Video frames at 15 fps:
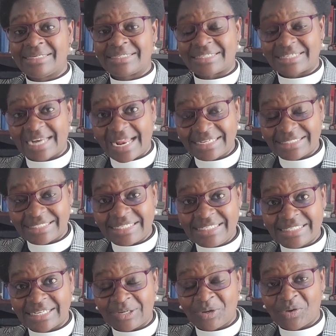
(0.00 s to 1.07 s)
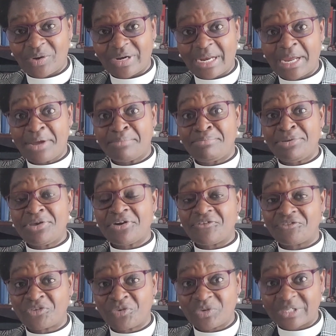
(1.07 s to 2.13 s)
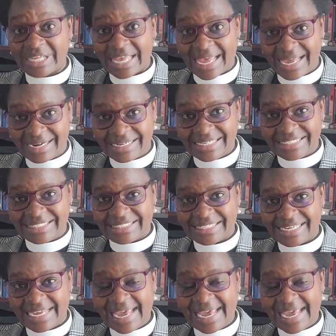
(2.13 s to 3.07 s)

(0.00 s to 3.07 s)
trust in the Lord, be of good courage,